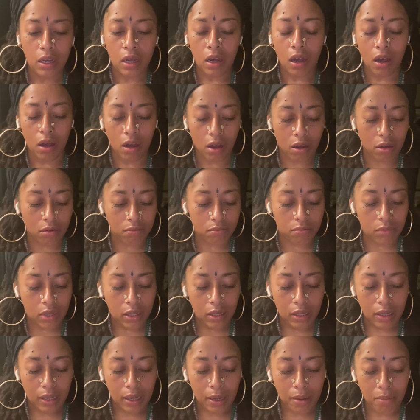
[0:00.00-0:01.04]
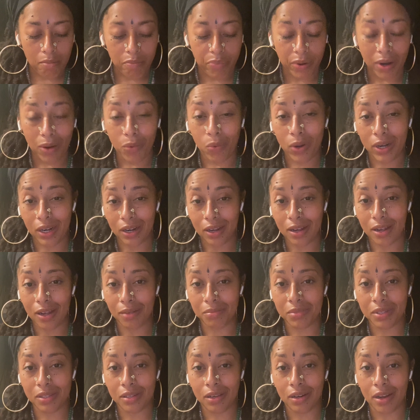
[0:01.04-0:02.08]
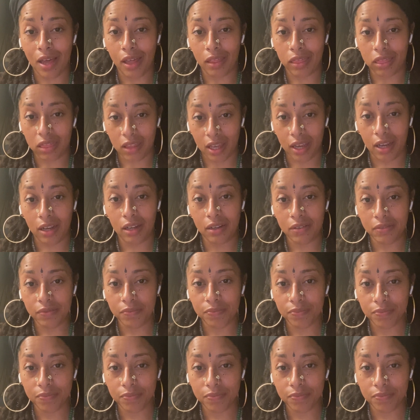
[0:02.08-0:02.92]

But when it comes to that thing,